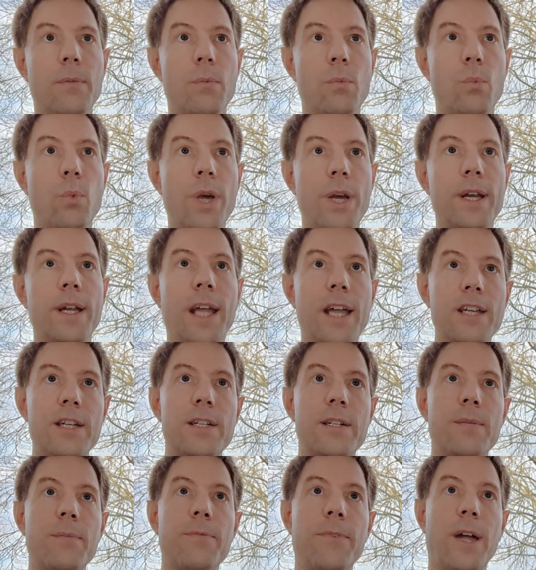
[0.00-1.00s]
when a
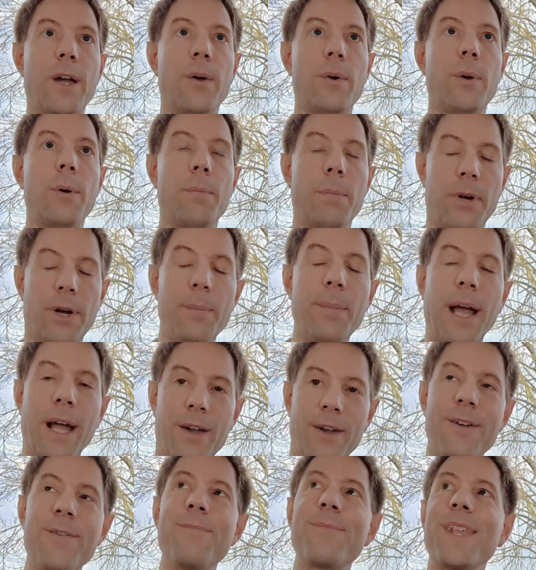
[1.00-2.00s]
gas-fired
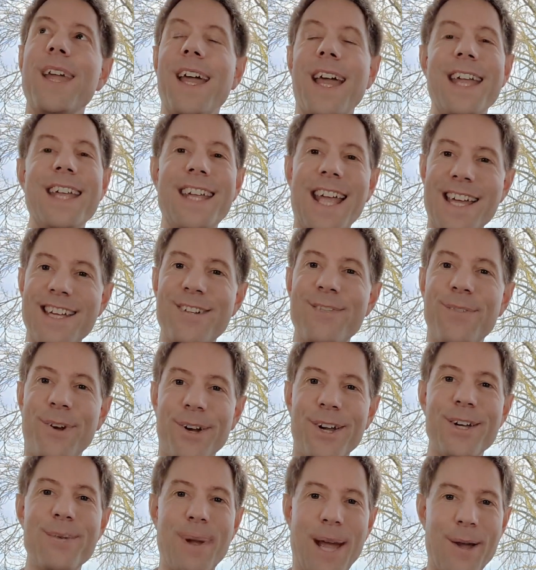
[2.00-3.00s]

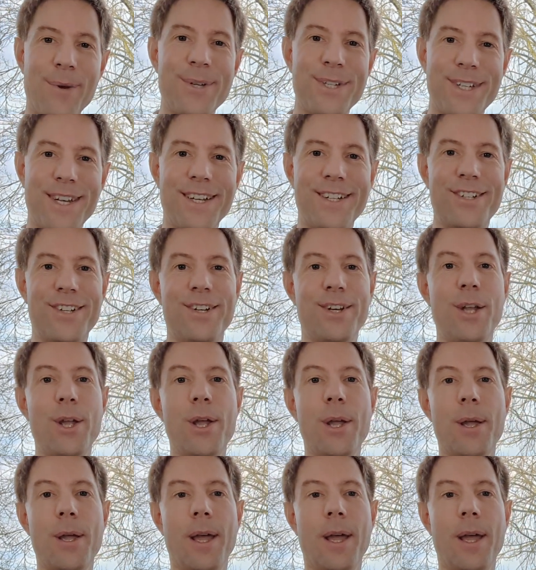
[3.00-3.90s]
power station